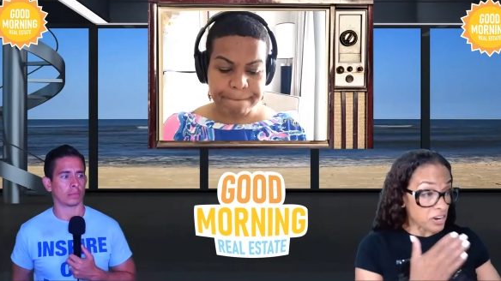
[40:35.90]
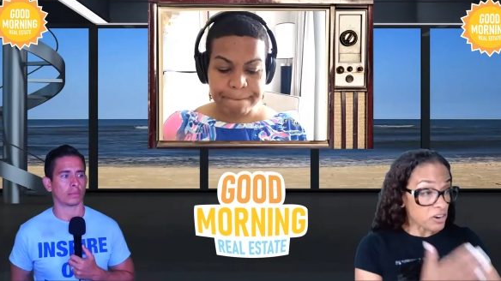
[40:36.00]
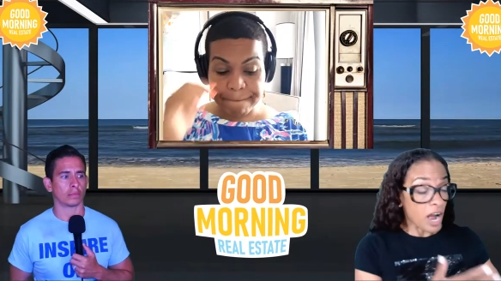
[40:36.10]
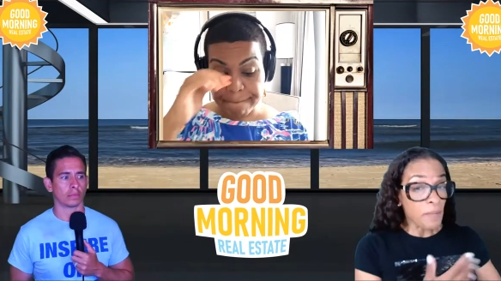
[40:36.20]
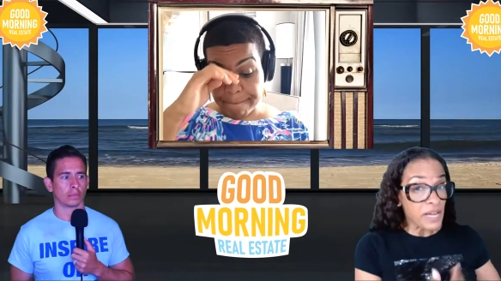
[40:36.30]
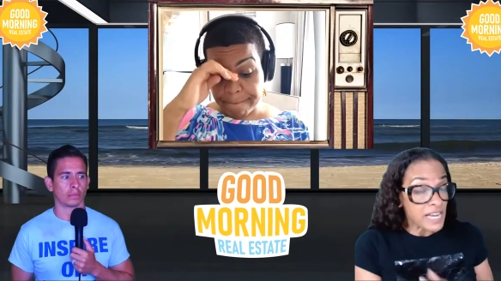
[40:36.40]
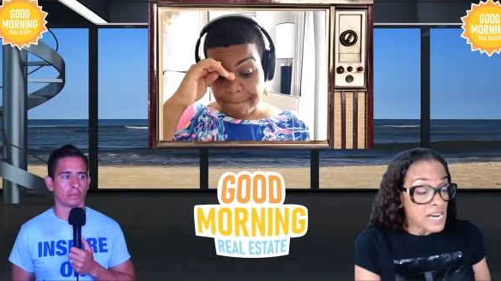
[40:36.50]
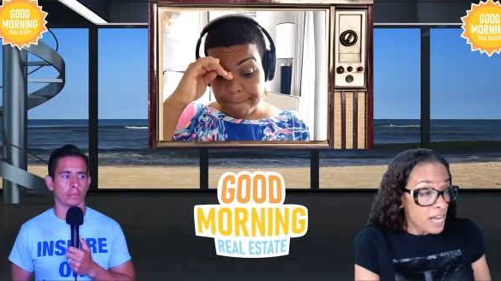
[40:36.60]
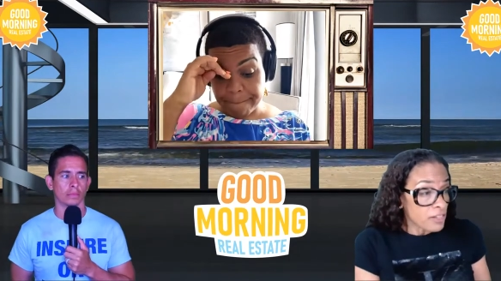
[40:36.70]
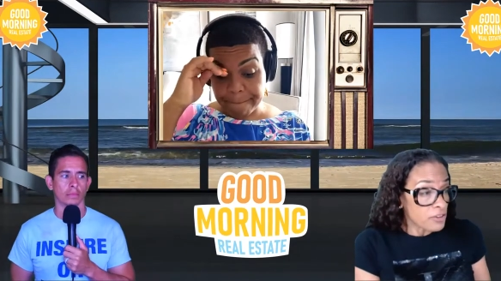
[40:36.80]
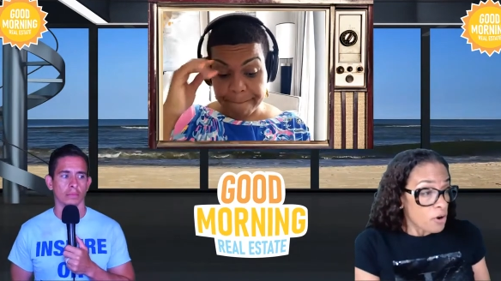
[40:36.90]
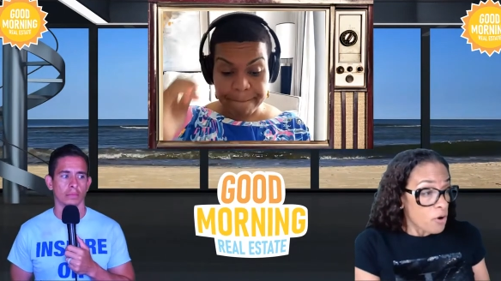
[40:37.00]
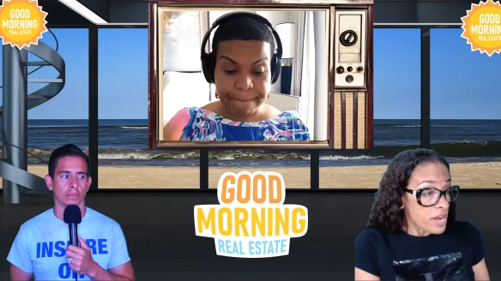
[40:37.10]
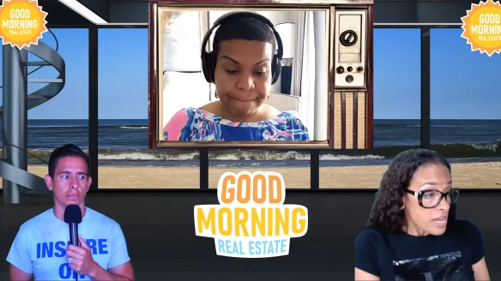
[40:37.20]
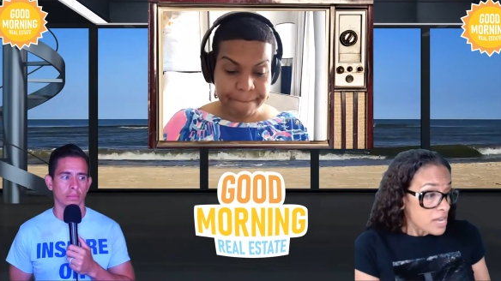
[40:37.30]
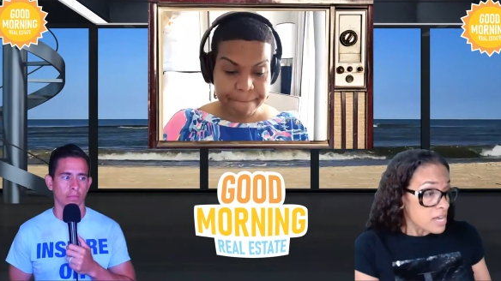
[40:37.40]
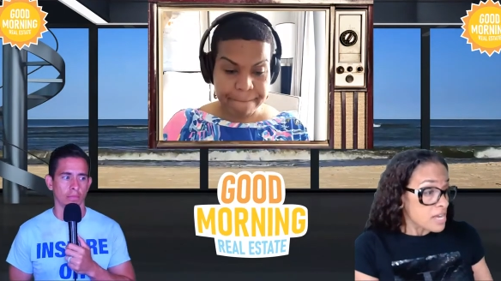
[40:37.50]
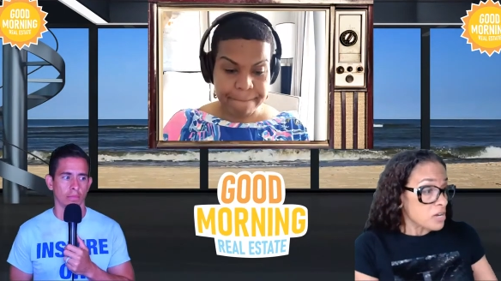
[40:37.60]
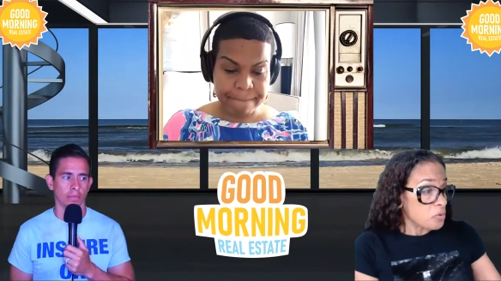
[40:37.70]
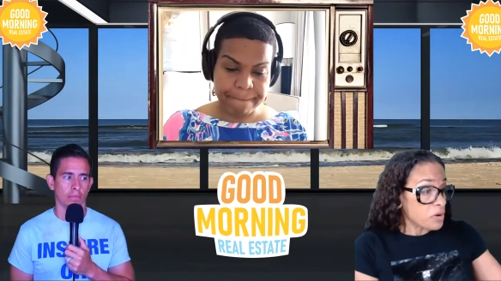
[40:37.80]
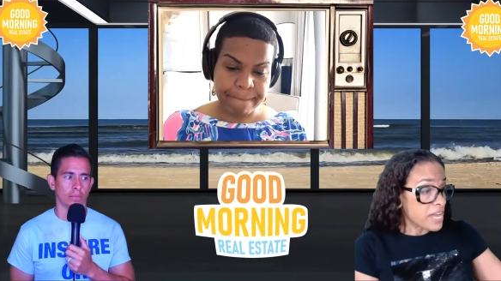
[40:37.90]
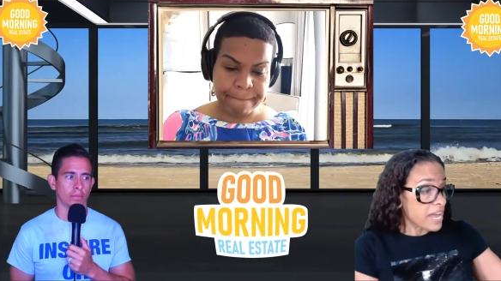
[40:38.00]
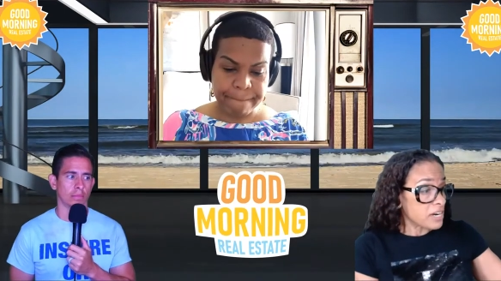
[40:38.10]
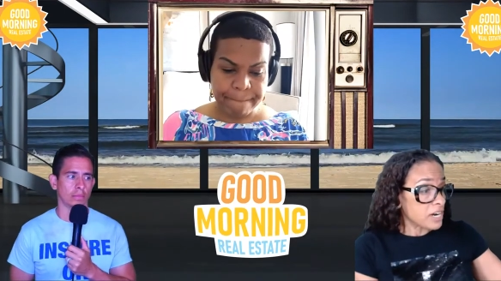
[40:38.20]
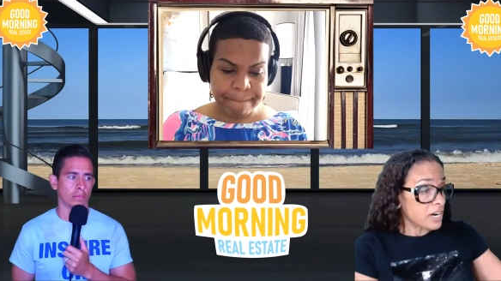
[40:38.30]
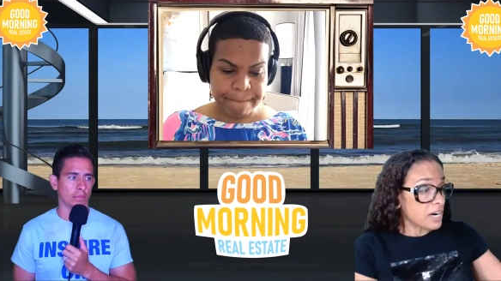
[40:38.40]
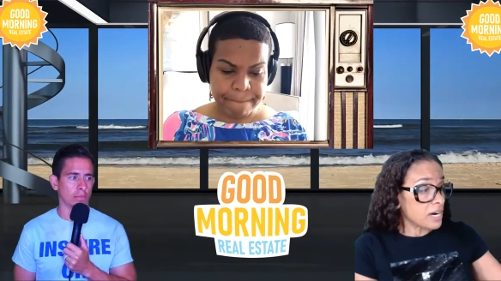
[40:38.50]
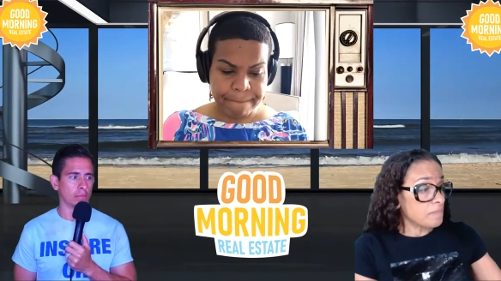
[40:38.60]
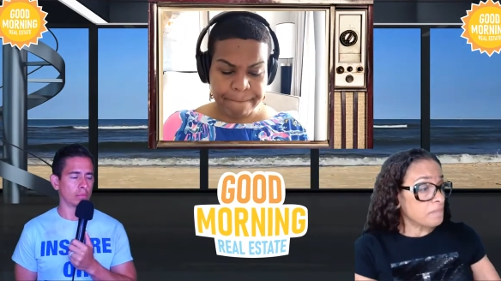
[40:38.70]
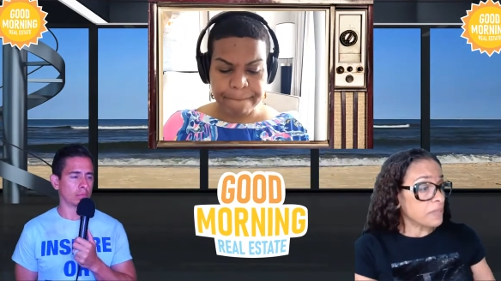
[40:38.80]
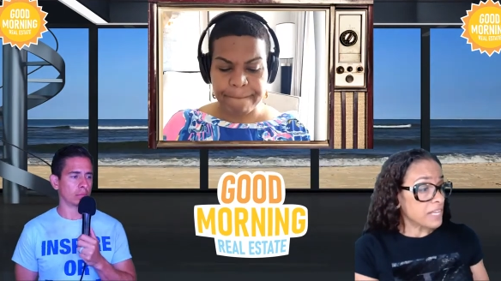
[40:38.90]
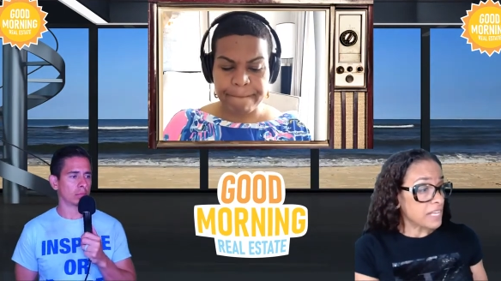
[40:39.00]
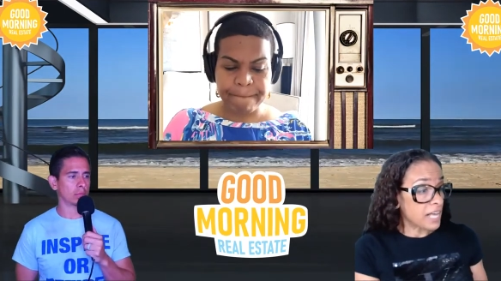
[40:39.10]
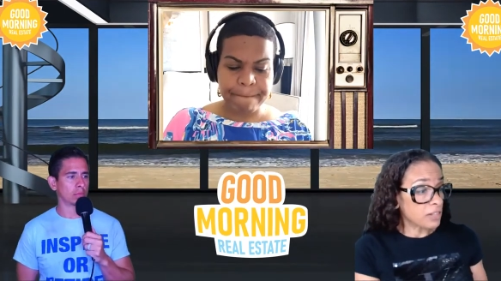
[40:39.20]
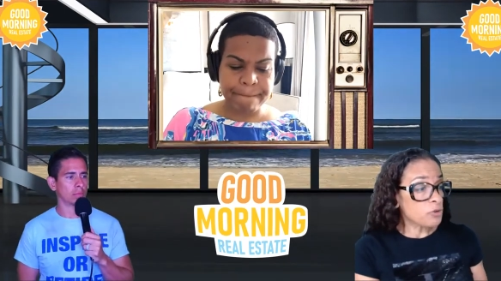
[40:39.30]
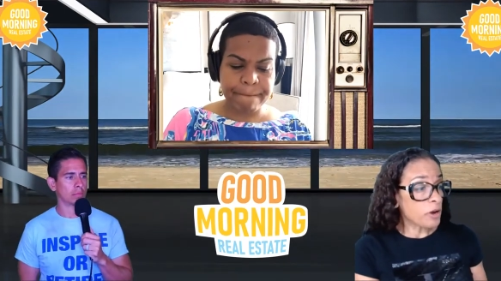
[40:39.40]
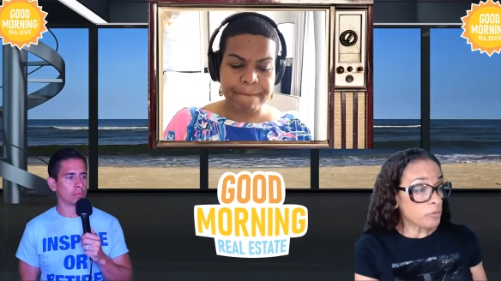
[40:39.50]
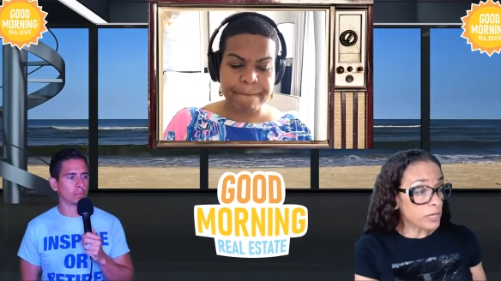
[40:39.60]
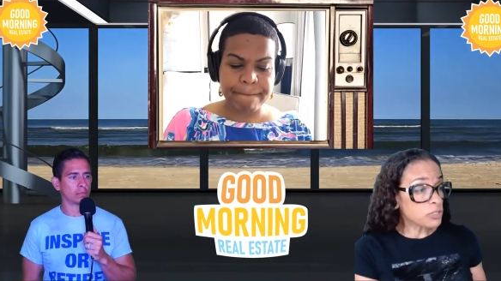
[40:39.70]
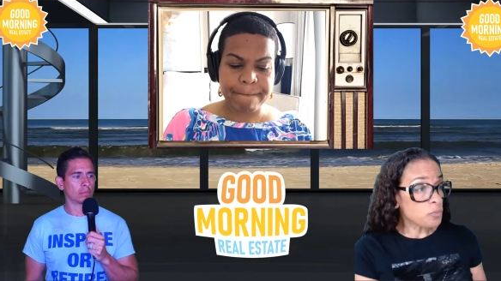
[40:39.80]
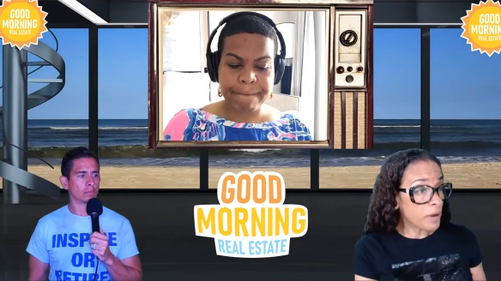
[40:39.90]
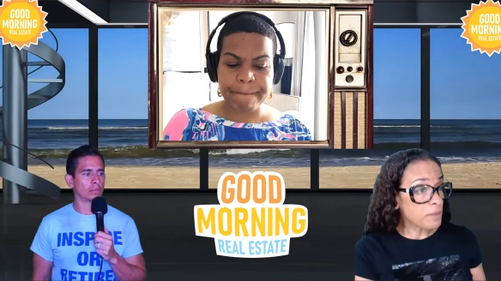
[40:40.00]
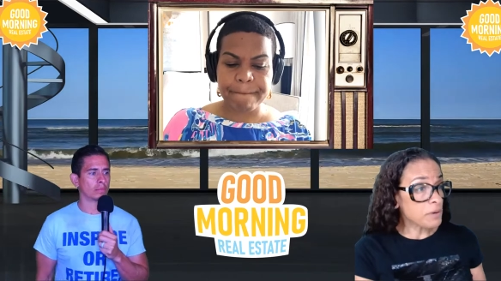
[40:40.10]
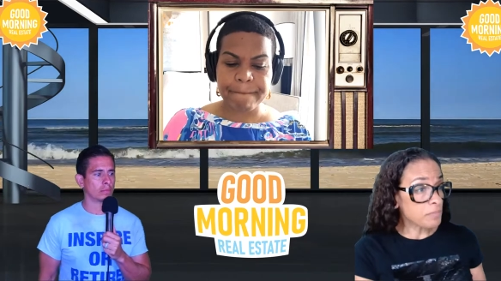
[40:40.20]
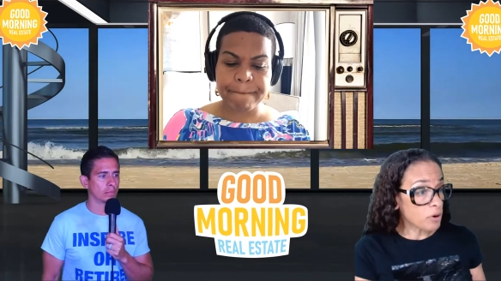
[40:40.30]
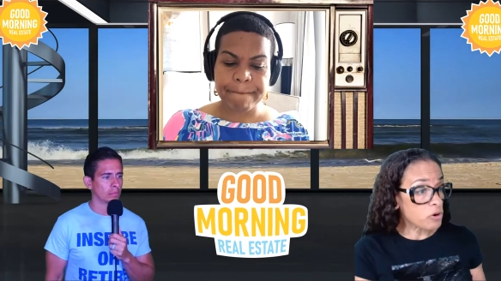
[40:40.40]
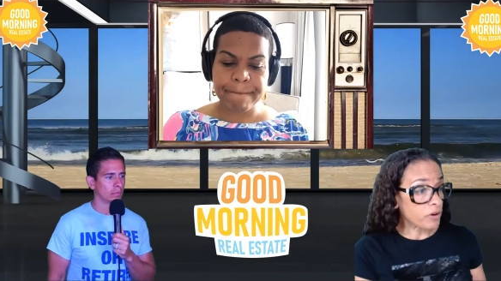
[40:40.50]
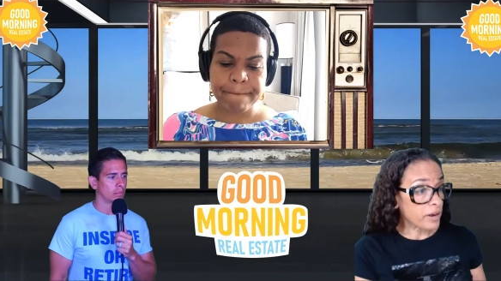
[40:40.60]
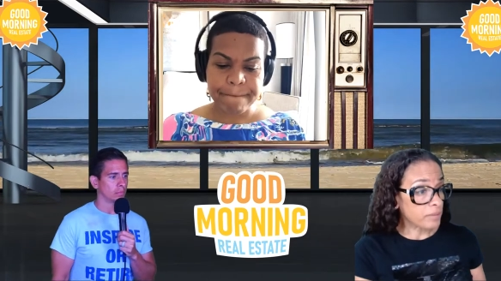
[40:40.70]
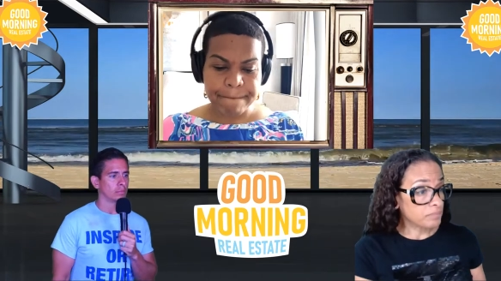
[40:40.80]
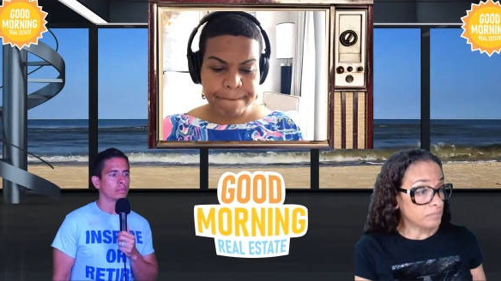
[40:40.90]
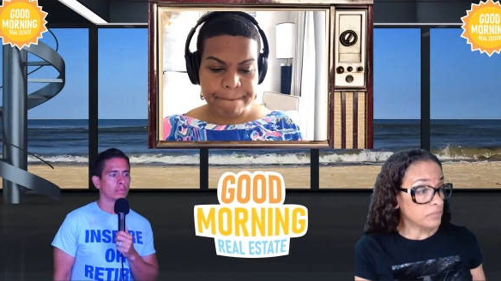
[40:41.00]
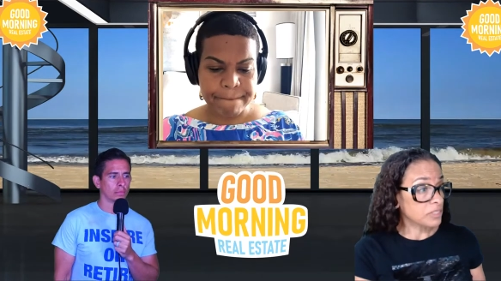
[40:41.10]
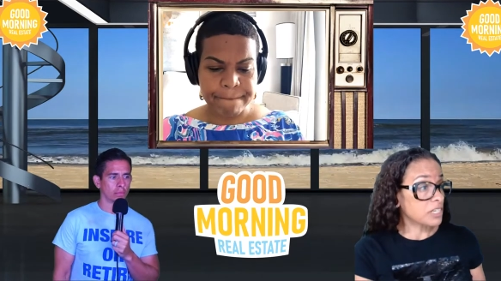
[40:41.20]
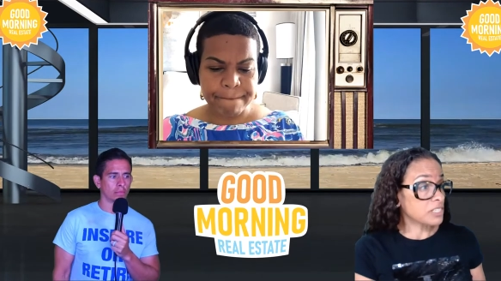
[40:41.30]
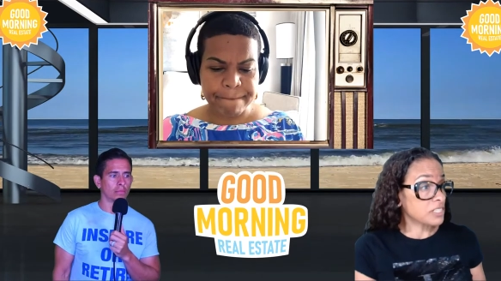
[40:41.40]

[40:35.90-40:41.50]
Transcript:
Speaker 1: there. I mean, in Illinois, we had um Illinois rental payment program